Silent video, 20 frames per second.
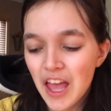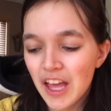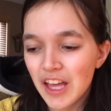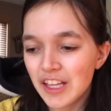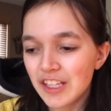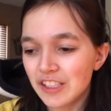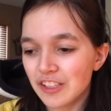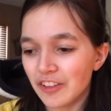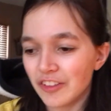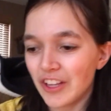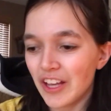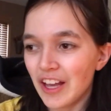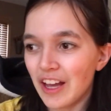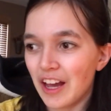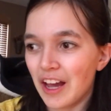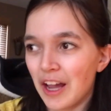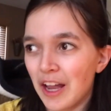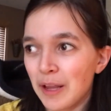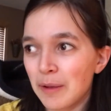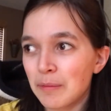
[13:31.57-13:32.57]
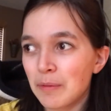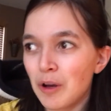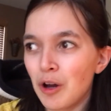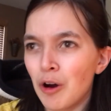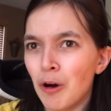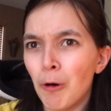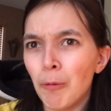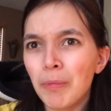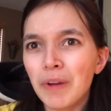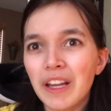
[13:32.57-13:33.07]
So yeah, I'm
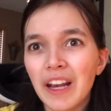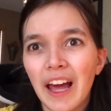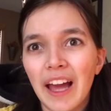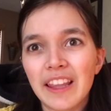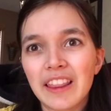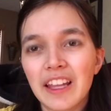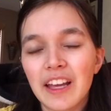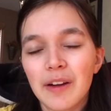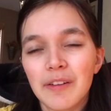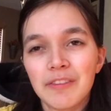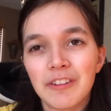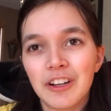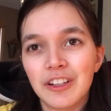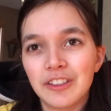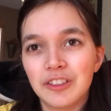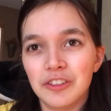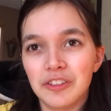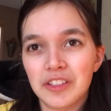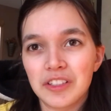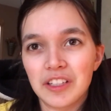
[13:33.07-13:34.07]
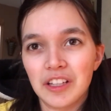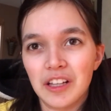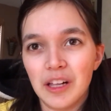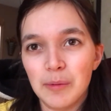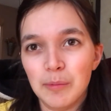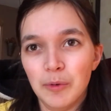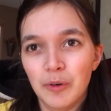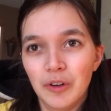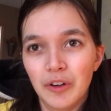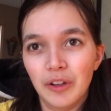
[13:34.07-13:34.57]
hoping, I think I want to do this a lot
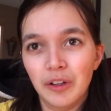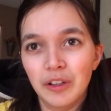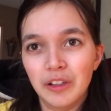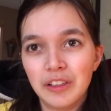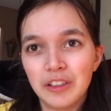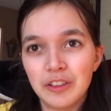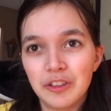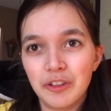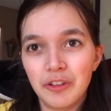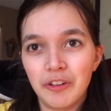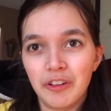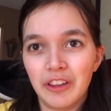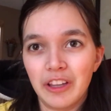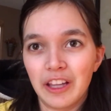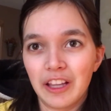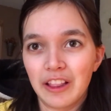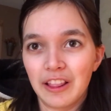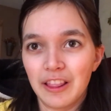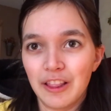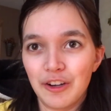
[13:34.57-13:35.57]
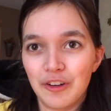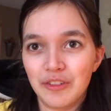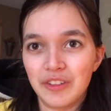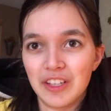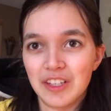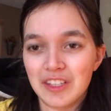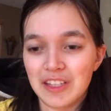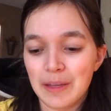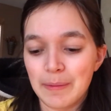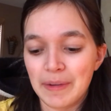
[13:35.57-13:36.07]
more, doing like little
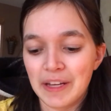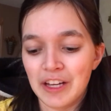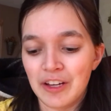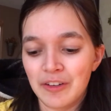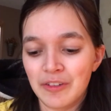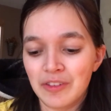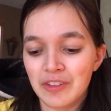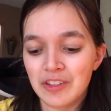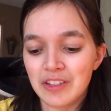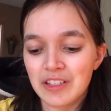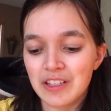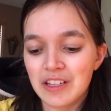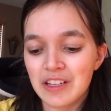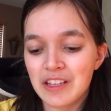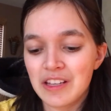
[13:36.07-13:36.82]
Disney bounds,